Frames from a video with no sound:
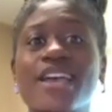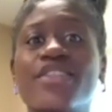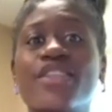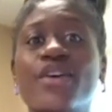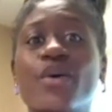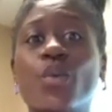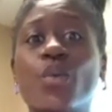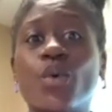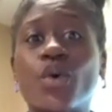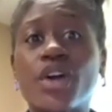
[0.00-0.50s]

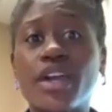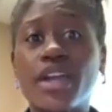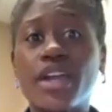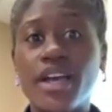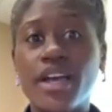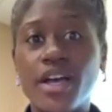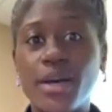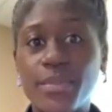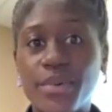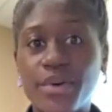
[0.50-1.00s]
the
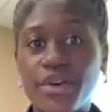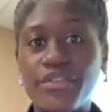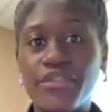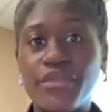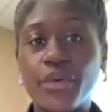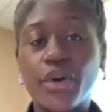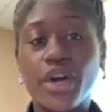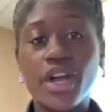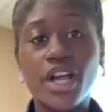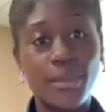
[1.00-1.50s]
workup
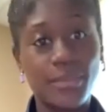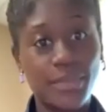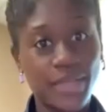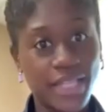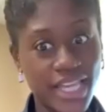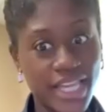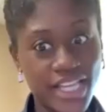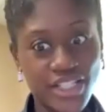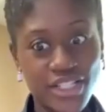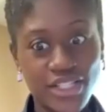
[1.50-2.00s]
for
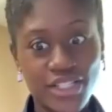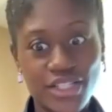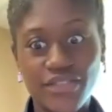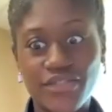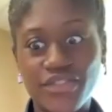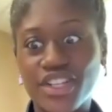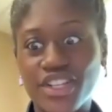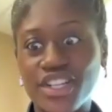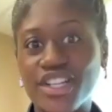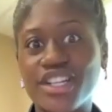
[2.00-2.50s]
complications
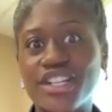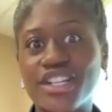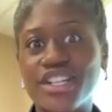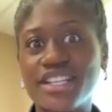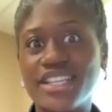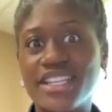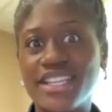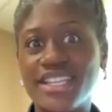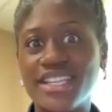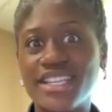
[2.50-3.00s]
of GERD
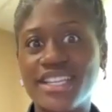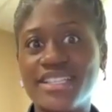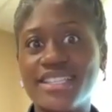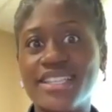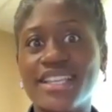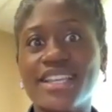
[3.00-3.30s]
is